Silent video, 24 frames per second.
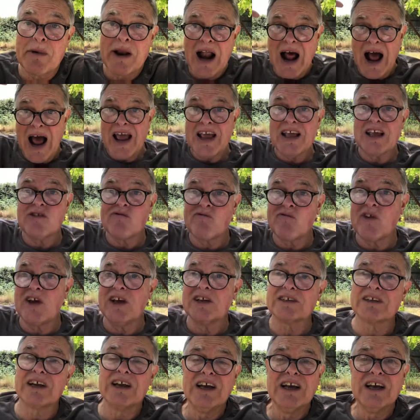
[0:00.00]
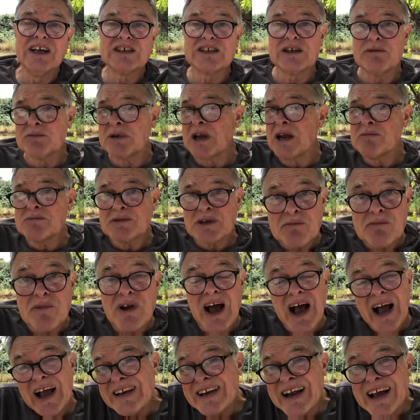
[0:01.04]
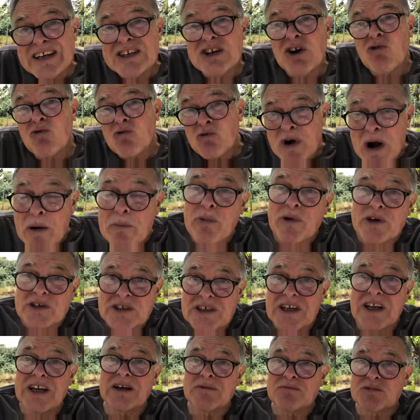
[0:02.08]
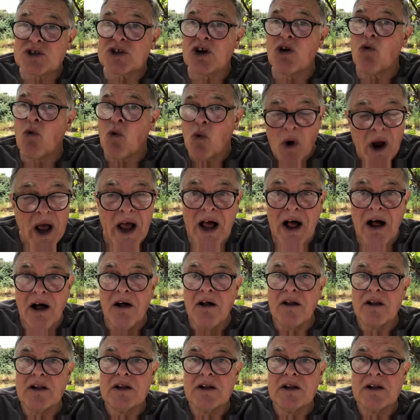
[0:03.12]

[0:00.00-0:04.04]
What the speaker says: And I confess, sometimes I don't represent Him so well.